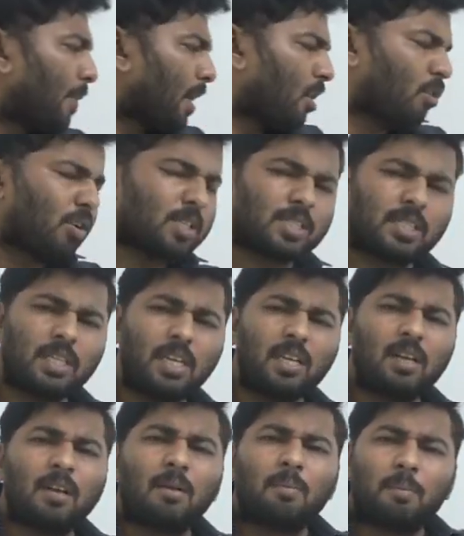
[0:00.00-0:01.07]
may cause
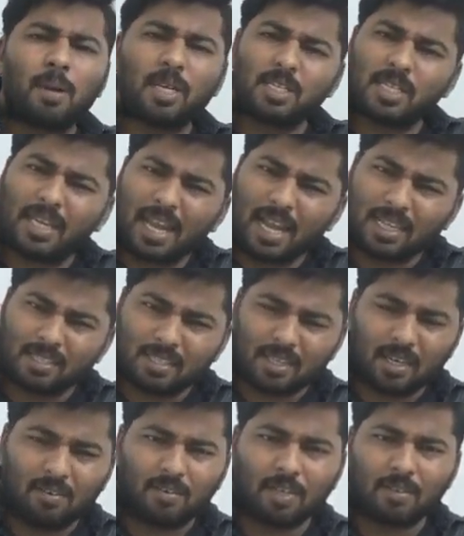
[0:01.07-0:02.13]
the breast cancer
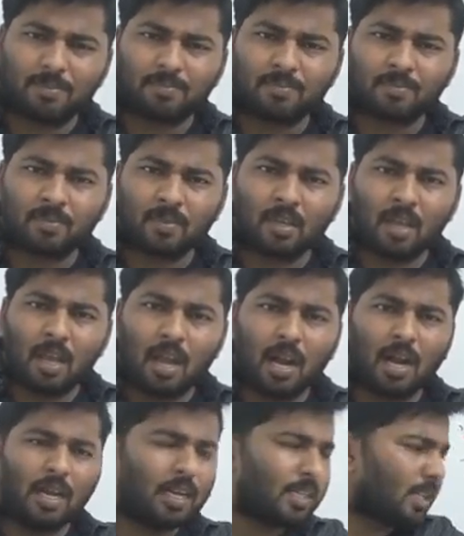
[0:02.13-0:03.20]
even.
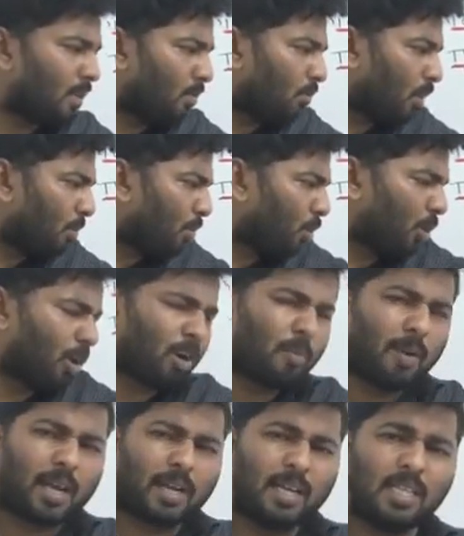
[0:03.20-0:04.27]
And one more
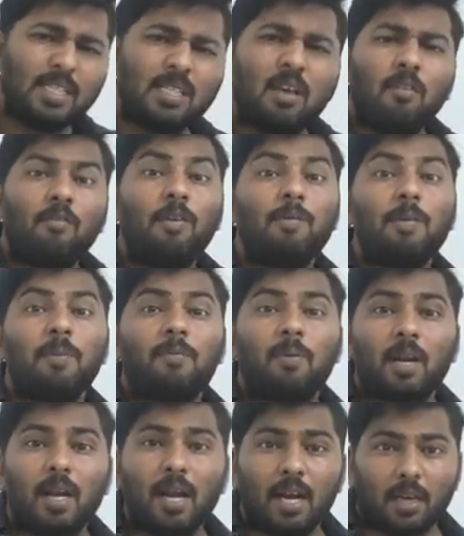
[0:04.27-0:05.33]
drawback is we may
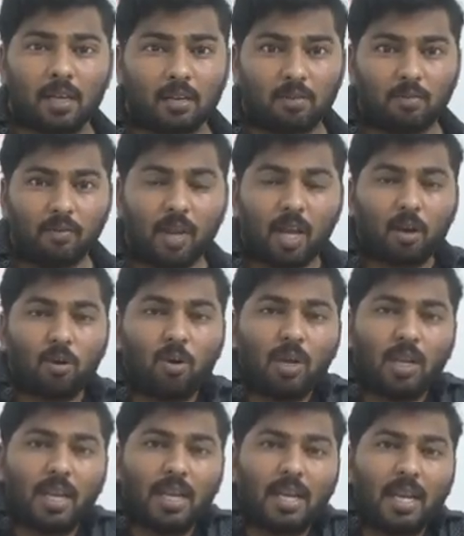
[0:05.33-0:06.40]
forget. We are
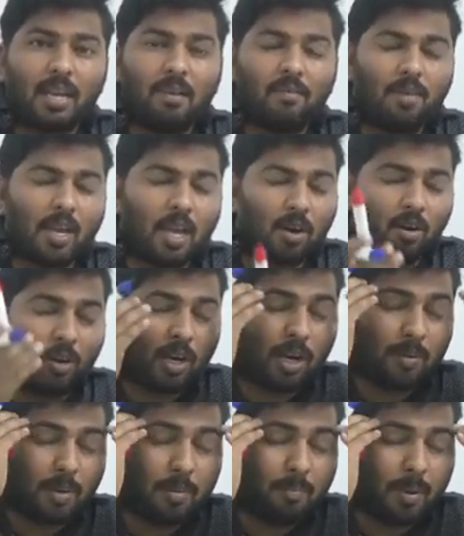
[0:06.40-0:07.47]
not
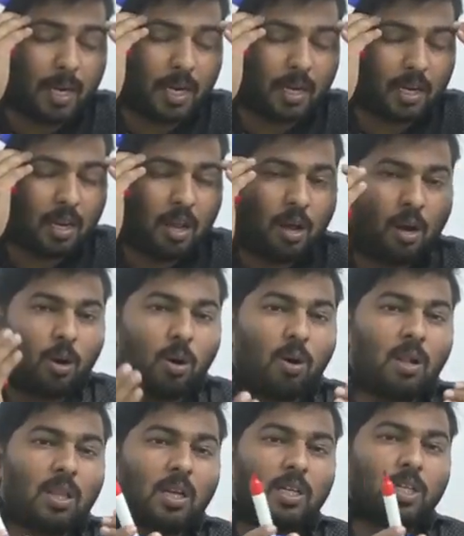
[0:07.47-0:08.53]
remembering
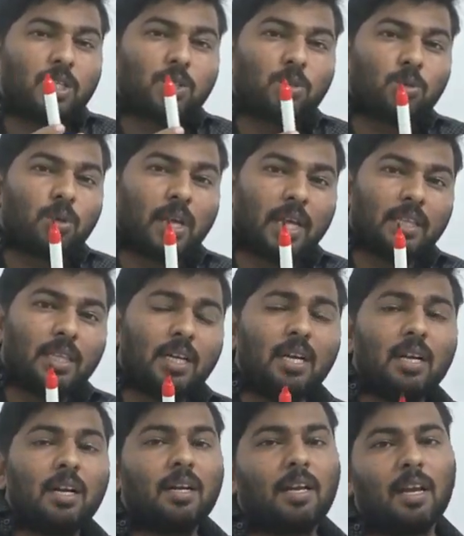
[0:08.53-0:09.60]
all the days to take
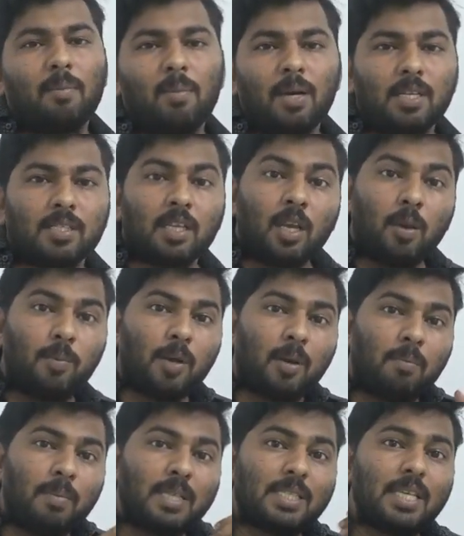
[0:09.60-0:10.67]
the tablets. If we are
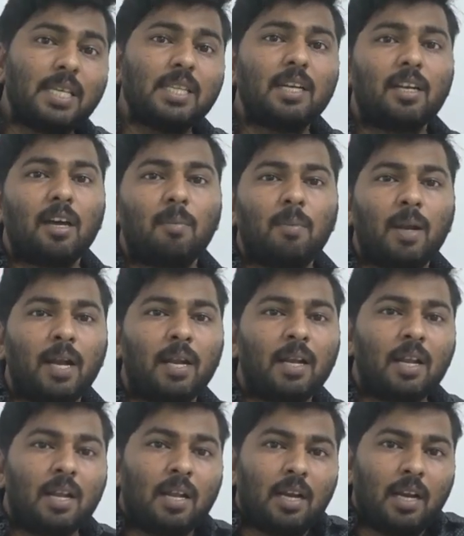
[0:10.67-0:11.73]
missing the
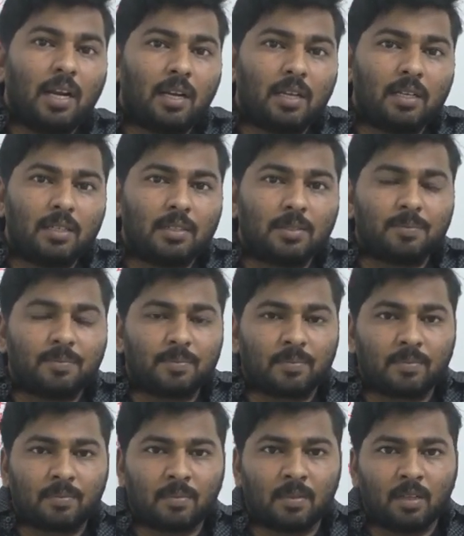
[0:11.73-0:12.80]
tablet,
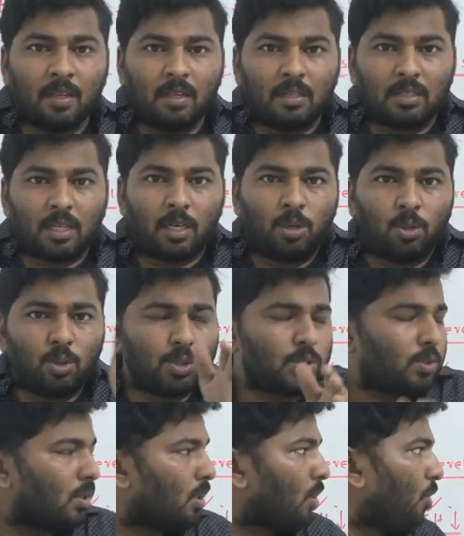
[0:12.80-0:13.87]
the
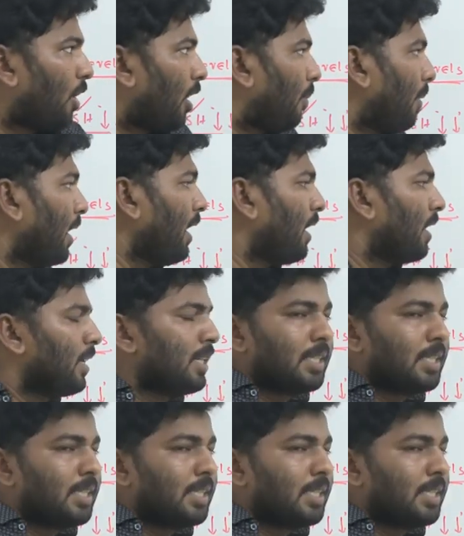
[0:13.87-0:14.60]
dose going to be